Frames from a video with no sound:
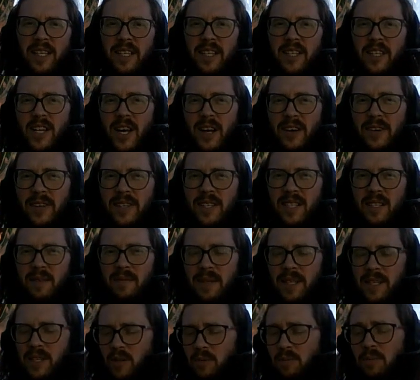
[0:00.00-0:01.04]
and generous to
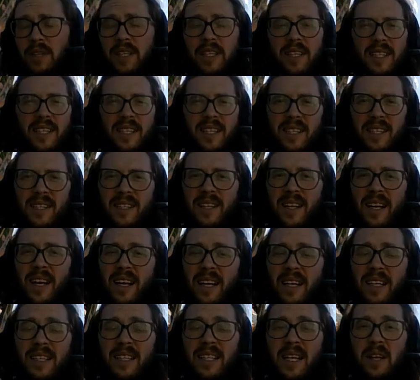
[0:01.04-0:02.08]
me. So please
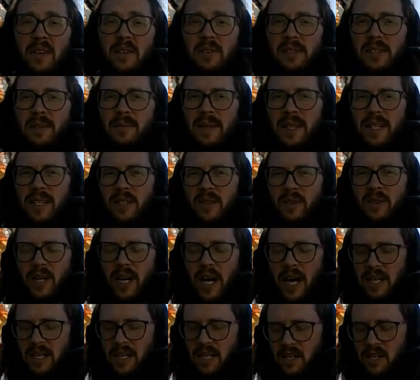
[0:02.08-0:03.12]
continue to be so
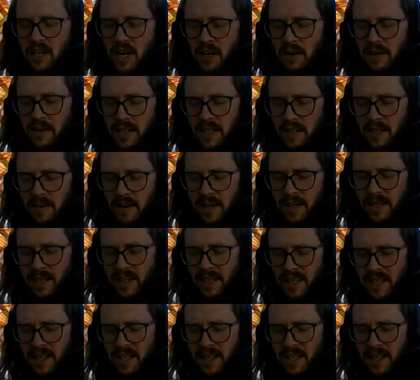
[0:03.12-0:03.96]
kind and generous to me.